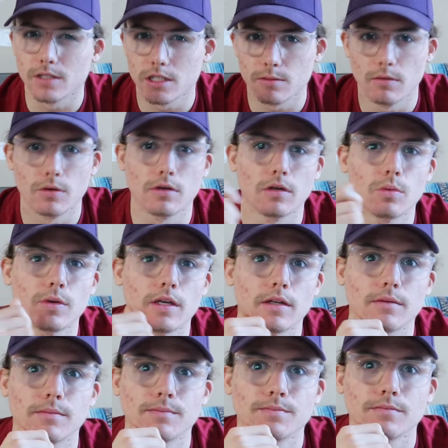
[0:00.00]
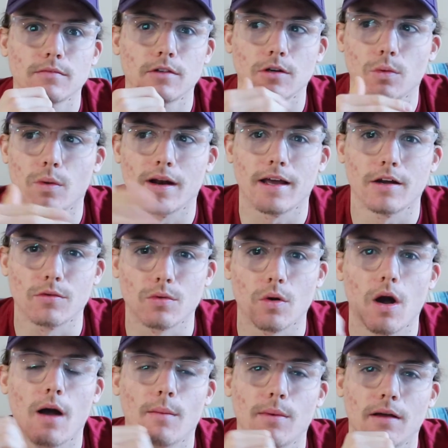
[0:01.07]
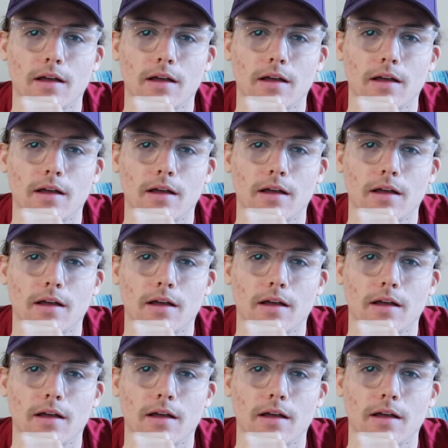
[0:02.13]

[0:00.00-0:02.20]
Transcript: smoking weed. Or when I grew up.